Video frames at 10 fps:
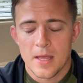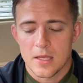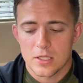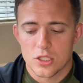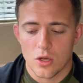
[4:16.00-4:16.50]

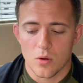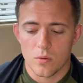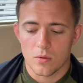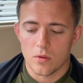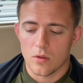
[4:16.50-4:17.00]
So
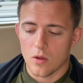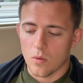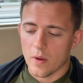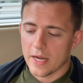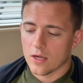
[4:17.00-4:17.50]
a
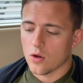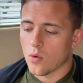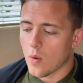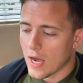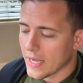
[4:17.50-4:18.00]
way to
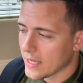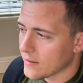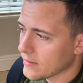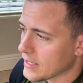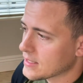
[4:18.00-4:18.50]
quiet
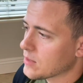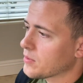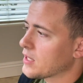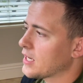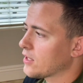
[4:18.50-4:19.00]
that
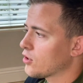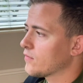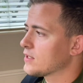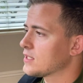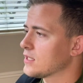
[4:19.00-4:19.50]
sympathetic
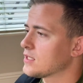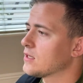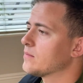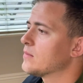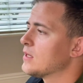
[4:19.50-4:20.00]
nervous system